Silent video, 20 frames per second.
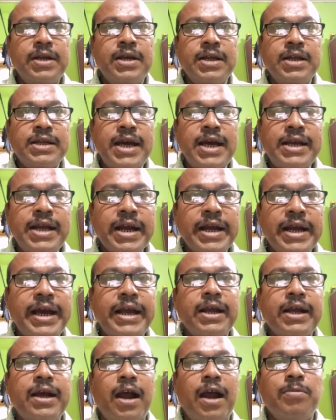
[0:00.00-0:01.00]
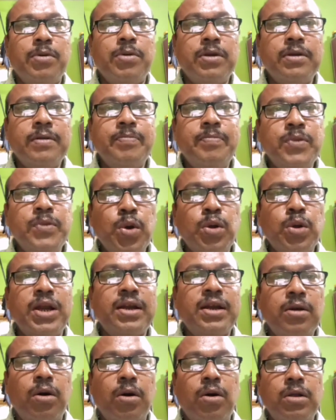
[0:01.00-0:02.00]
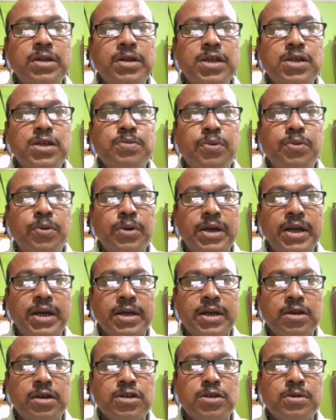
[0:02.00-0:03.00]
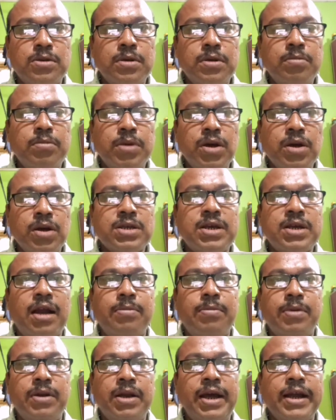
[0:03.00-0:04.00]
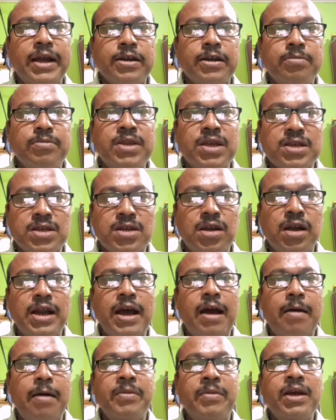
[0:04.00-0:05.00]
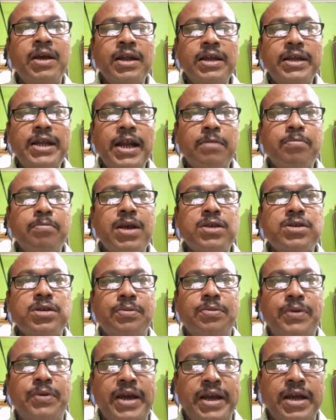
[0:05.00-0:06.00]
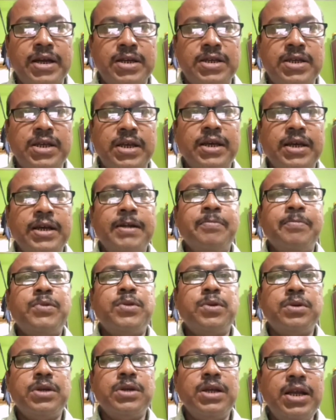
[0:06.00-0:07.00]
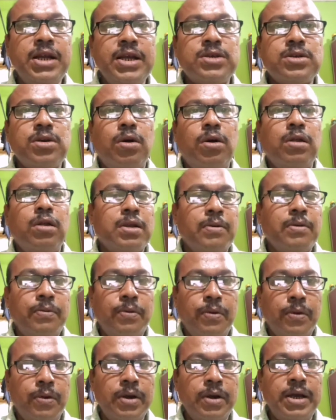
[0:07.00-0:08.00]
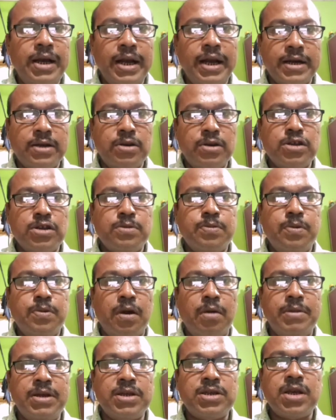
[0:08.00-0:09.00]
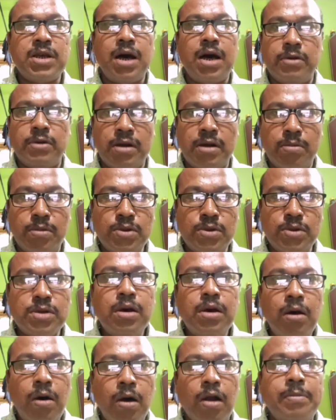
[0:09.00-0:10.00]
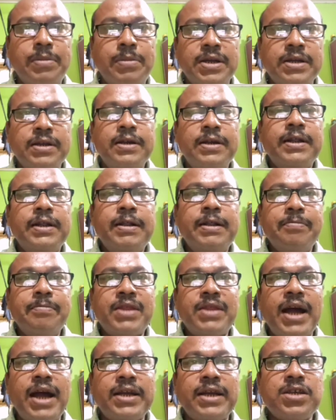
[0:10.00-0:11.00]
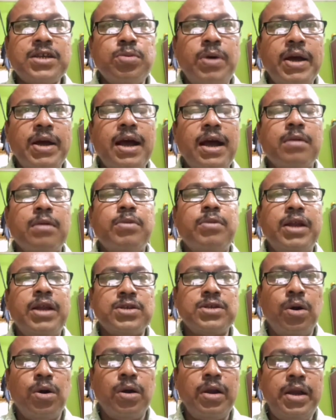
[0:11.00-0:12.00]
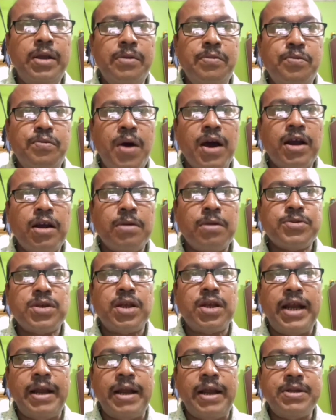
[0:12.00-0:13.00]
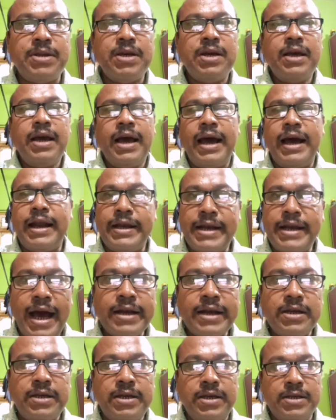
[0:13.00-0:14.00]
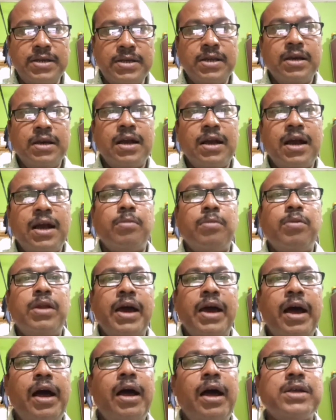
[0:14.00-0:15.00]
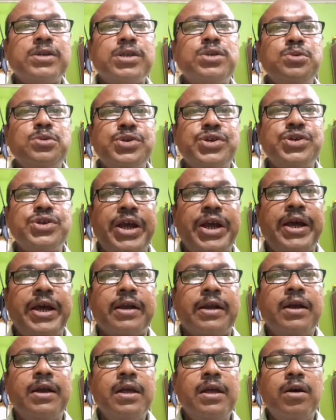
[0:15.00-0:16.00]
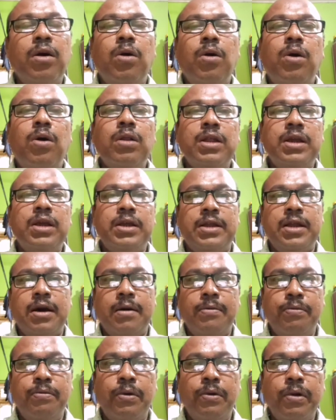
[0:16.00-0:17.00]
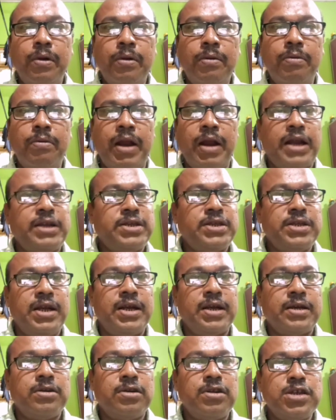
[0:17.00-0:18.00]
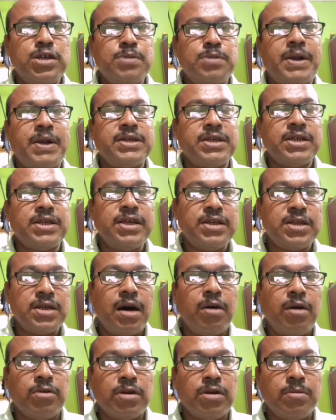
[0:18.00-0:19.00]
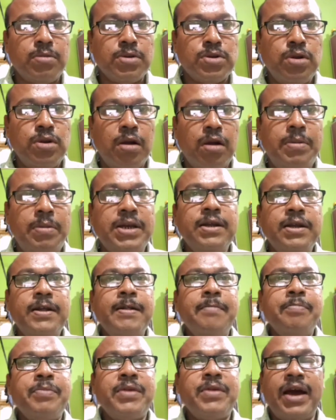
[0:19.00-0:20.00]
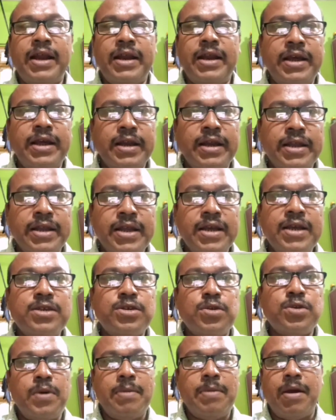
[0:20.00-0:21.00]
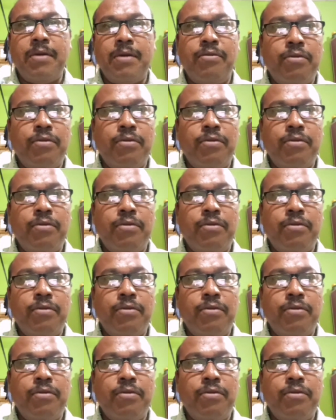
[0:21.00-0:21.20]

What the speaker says: Neither can carbon donate all these 4 electrons because carbon atom does not have that much of energy to release all the 4 electrons from its outermost orbit. That is why carbon has only one option left, and that is carbon has to share all the 4 valence electrons present in its outermost orbit, and in this way by